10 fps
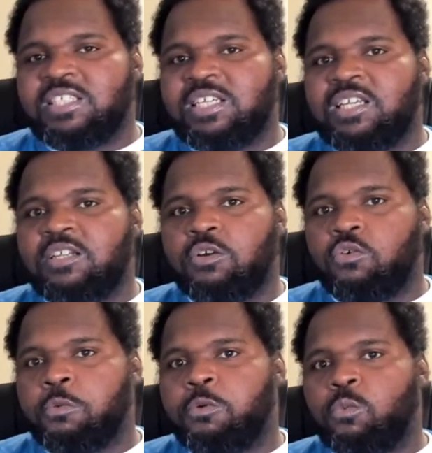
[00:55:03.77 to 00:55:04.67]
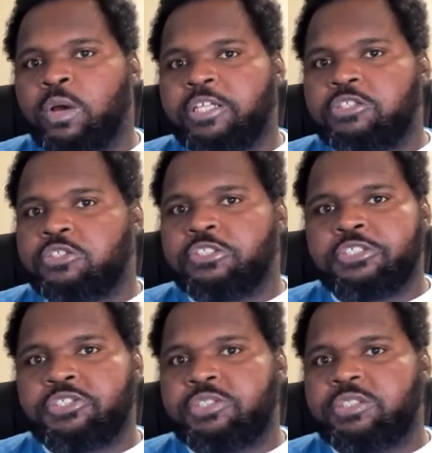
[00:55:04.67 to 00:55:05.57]
seeing a group of white
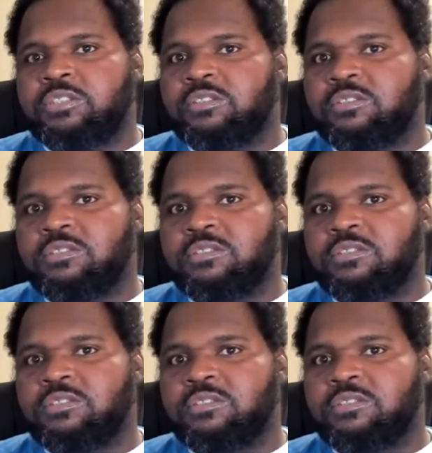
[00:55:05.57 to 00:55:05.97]
jurors